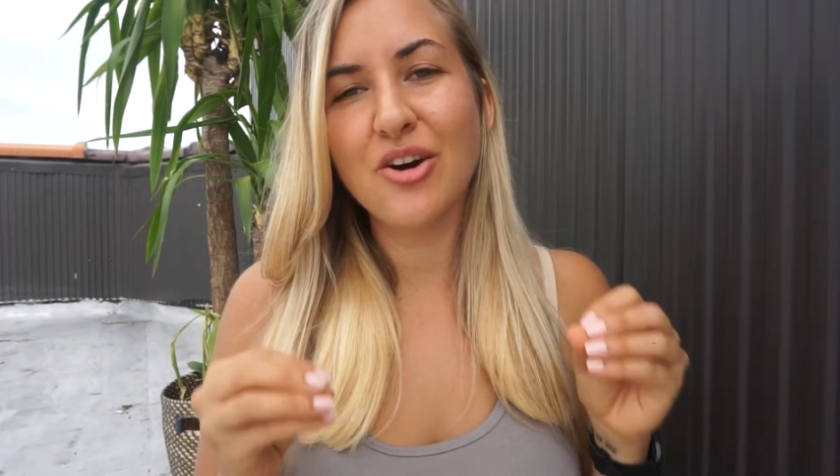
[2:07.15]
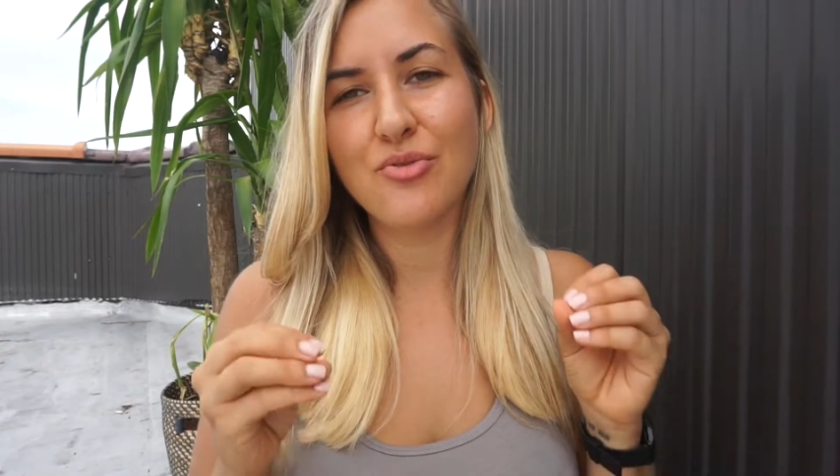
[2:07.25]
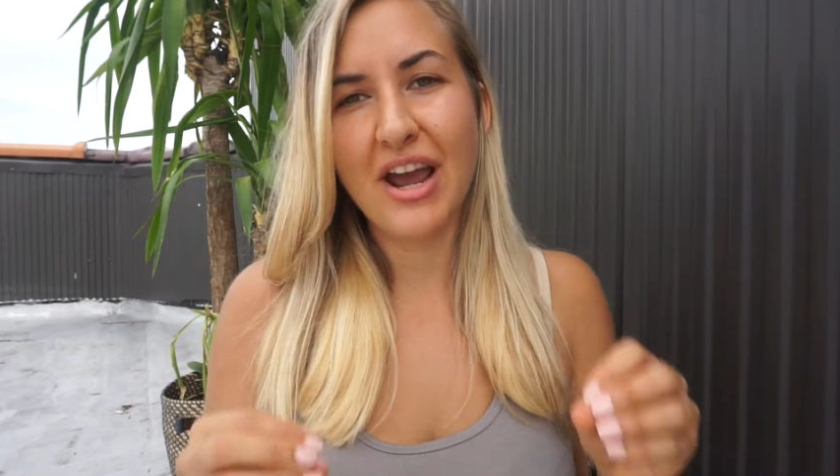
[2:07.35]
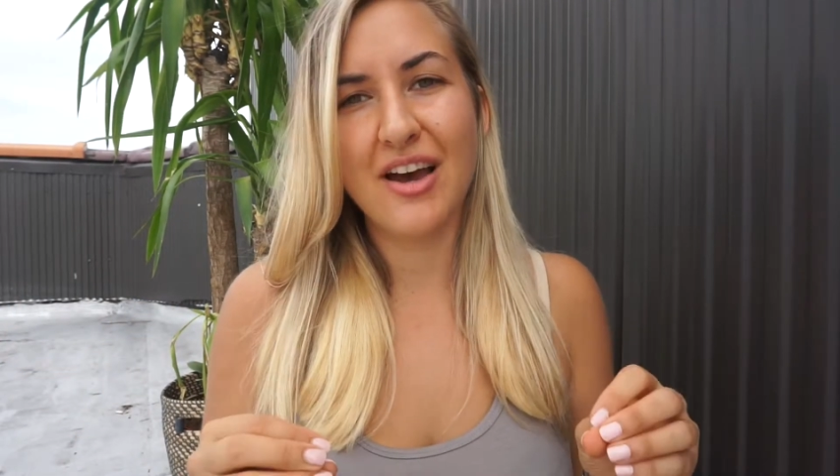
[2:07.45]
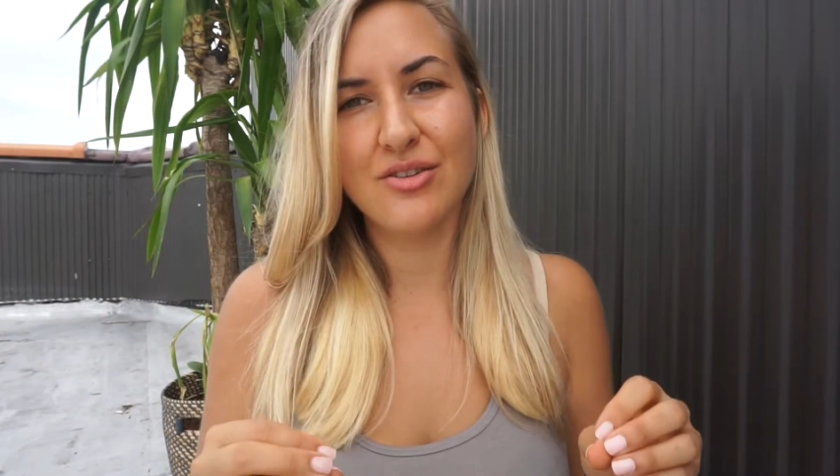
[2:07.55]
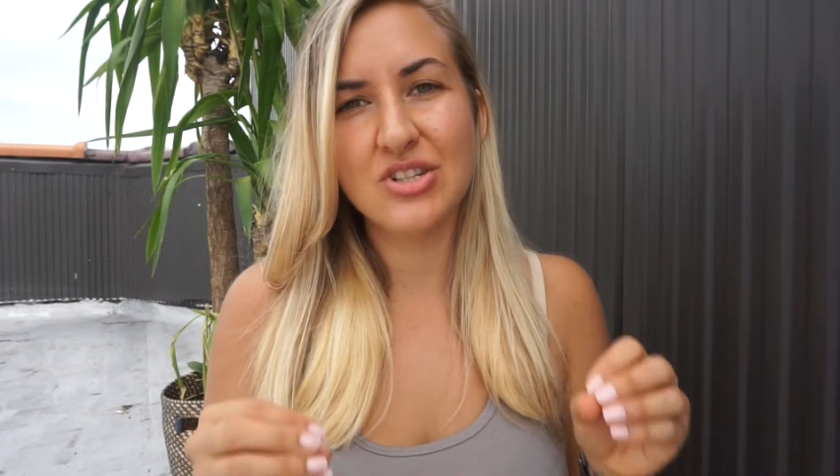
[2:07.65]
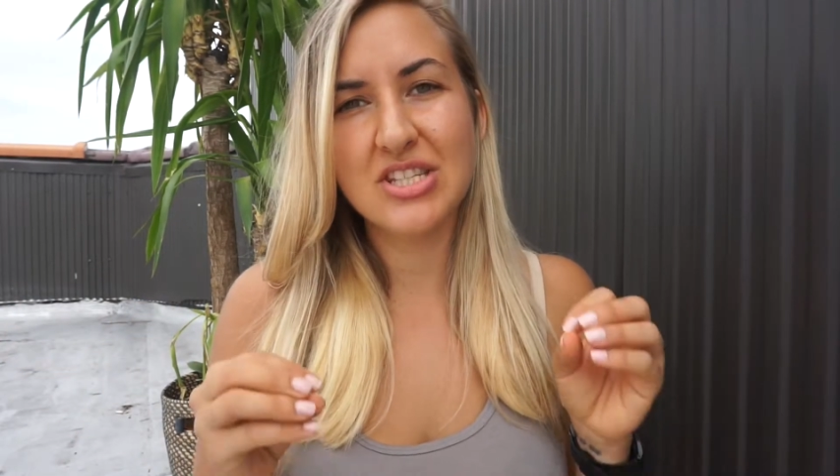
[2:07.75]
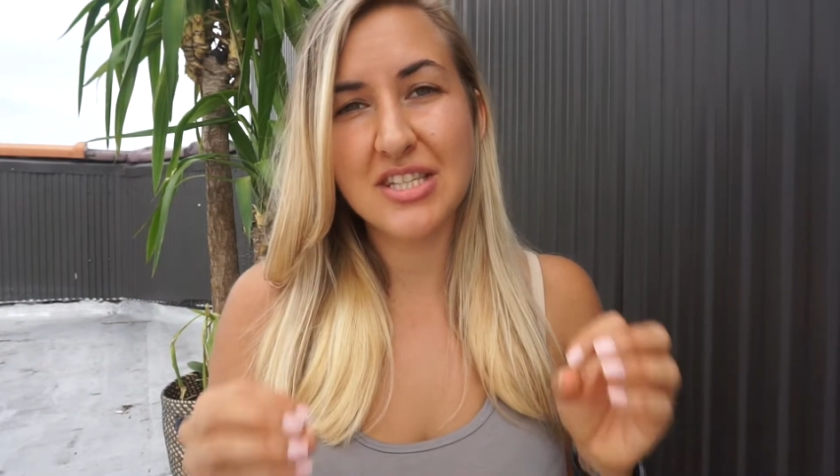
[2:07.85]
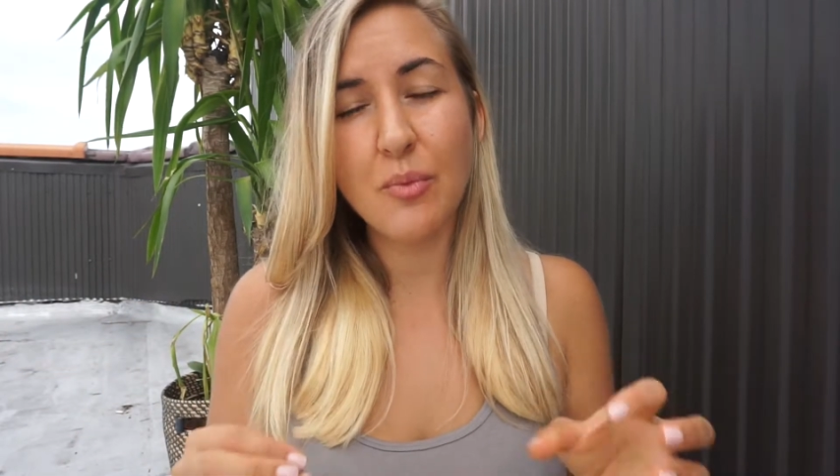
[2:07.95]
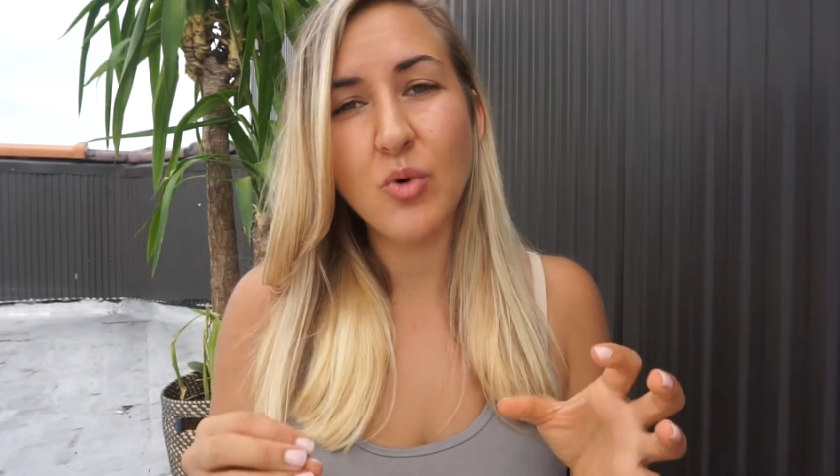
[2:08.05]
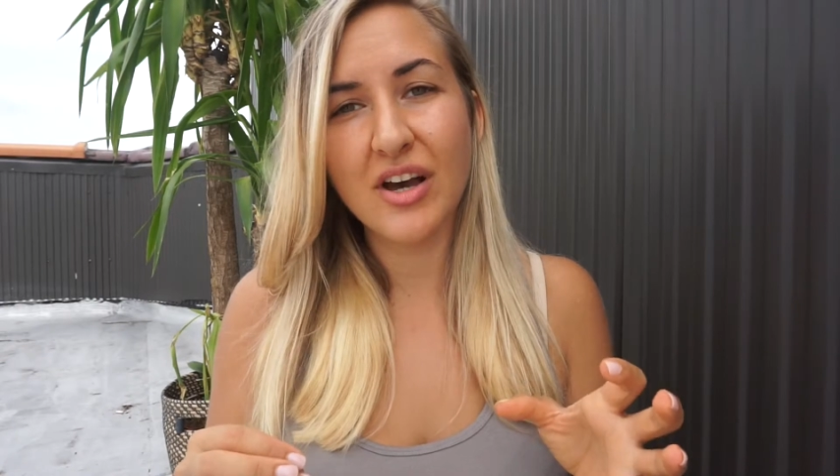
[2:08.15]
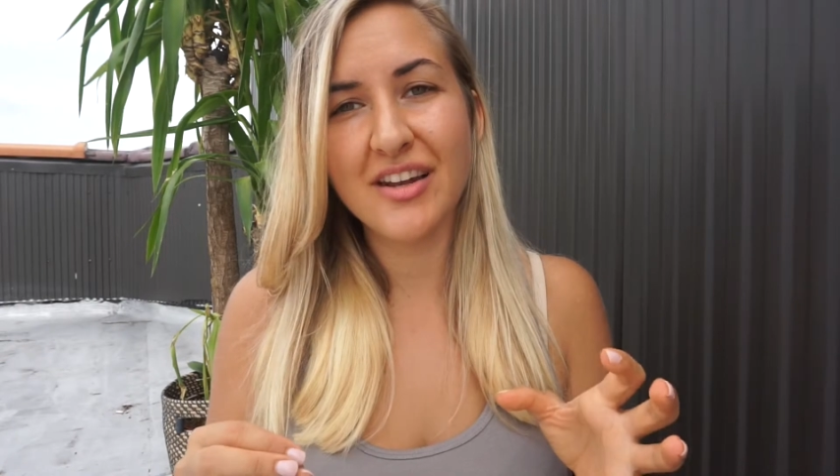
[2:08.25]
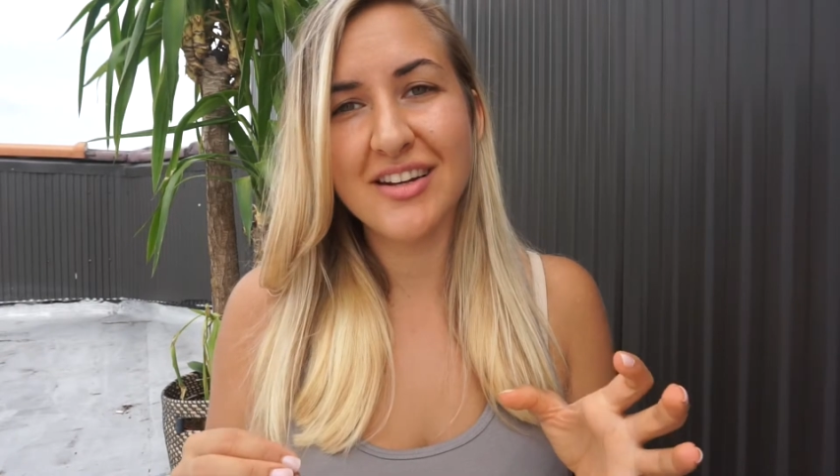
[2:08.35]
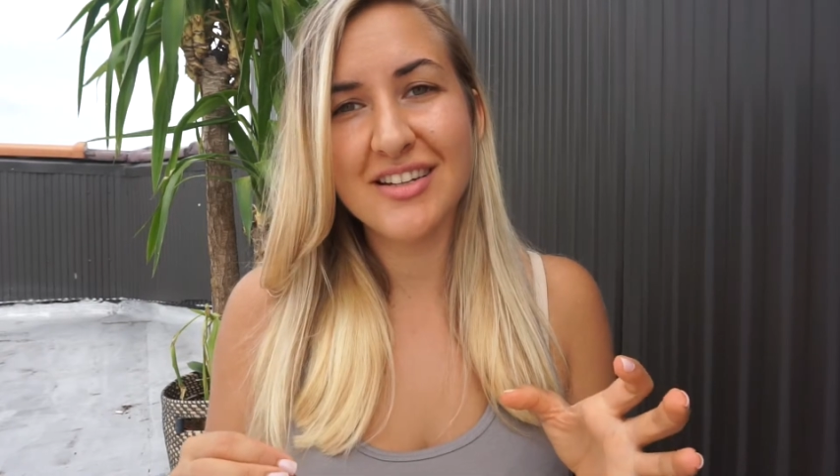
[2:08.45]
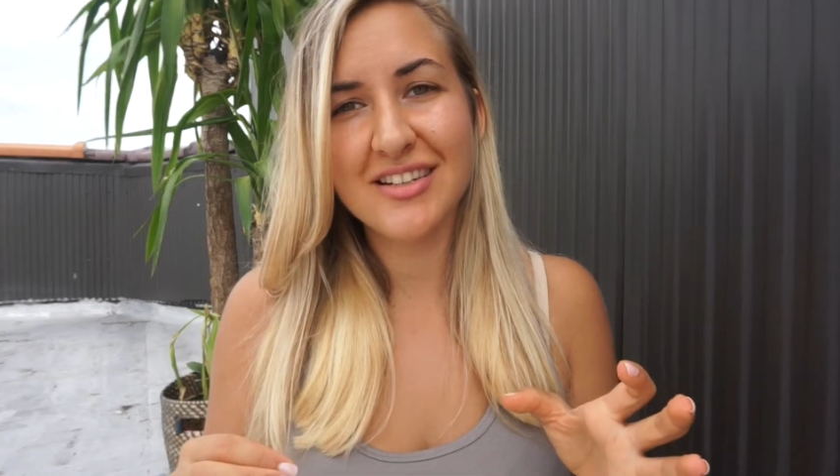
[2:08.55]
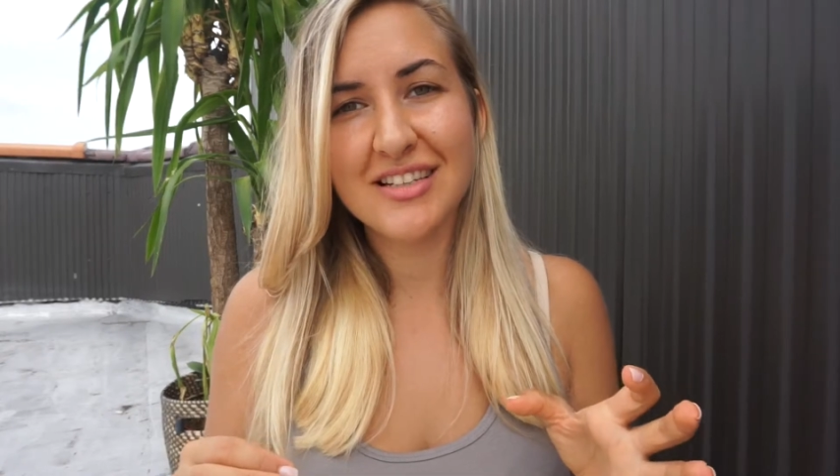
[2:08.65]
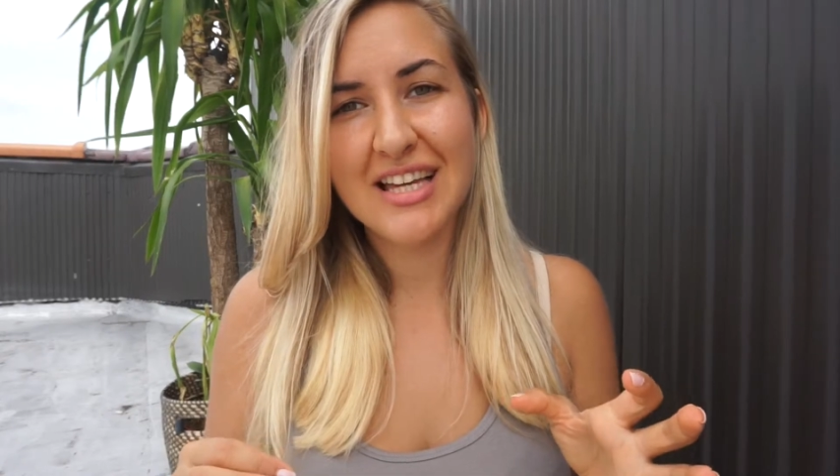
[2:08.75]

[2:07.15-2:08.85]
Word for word: around someone